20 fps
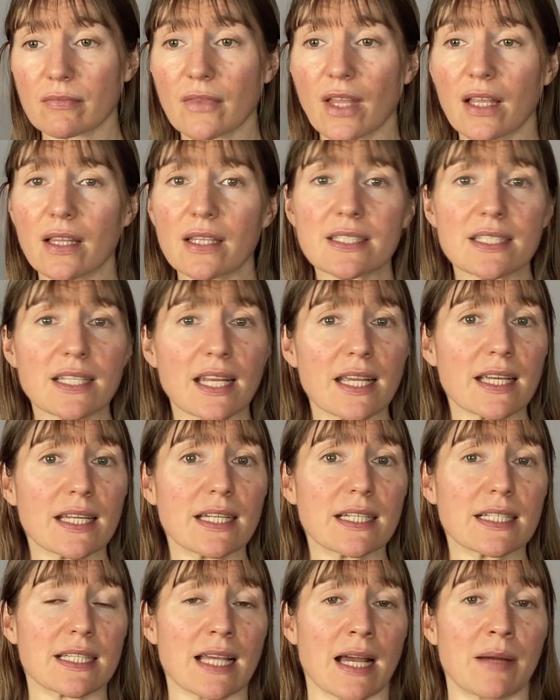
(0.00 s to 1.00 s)
let's take an
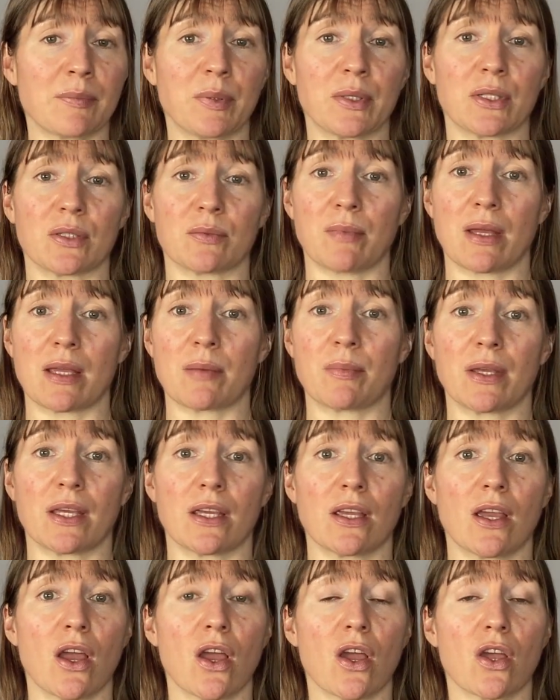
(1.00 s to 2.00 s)
example.
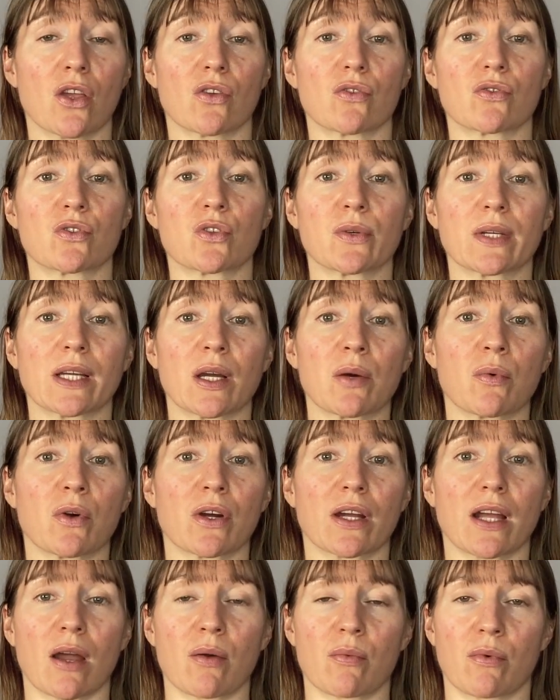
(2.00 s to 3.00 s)
Maybe you're doing a
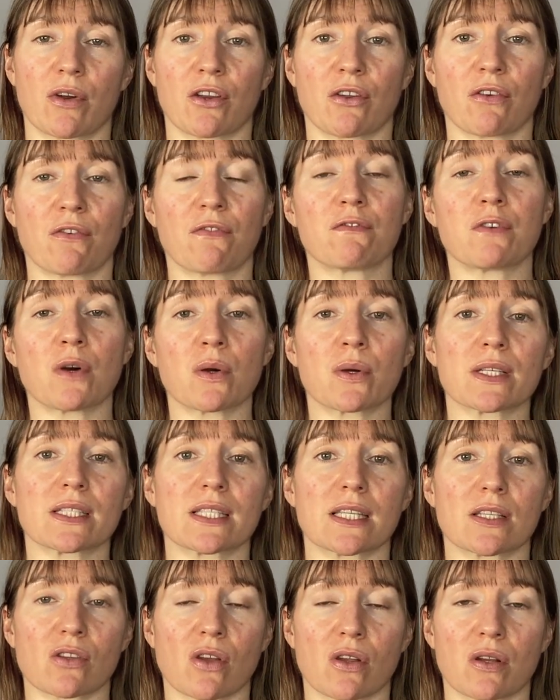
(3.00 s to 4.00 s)
workout where your focus
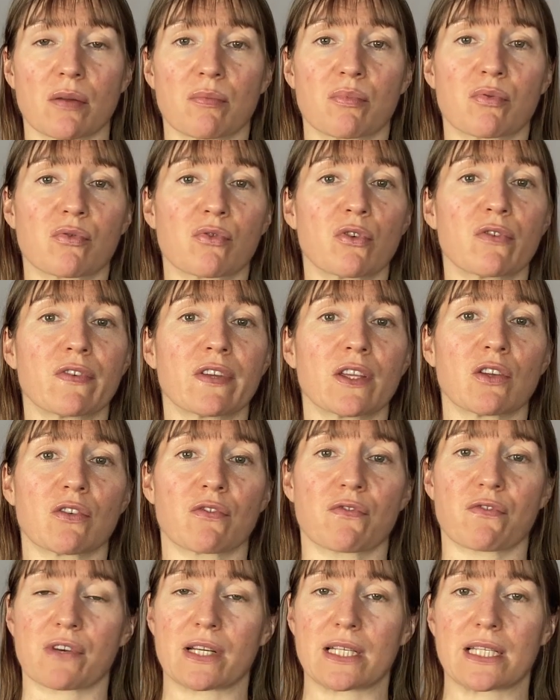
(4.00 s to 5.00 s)
is on improving your
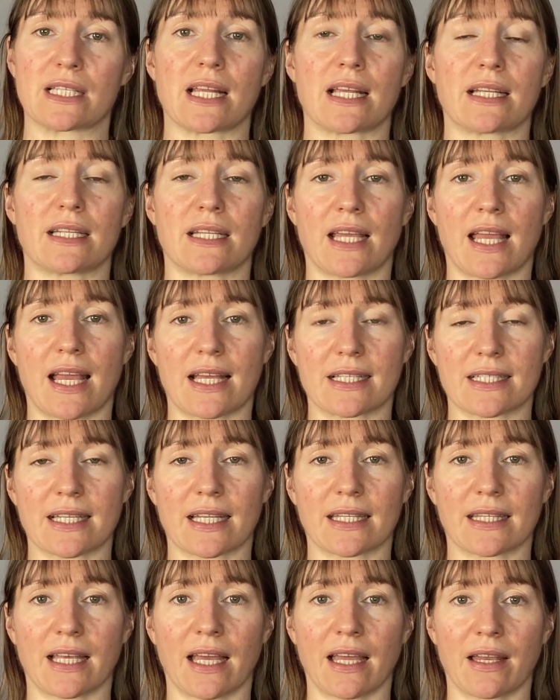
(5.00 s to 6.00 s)
freestanding
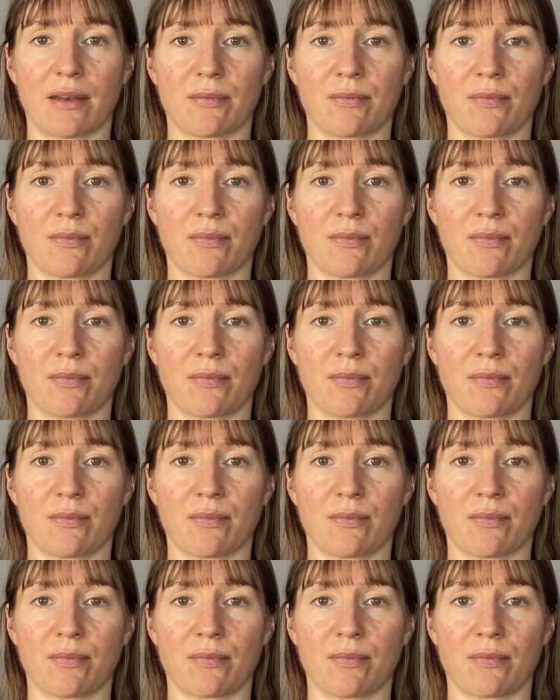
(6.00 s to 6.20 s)
handstand line.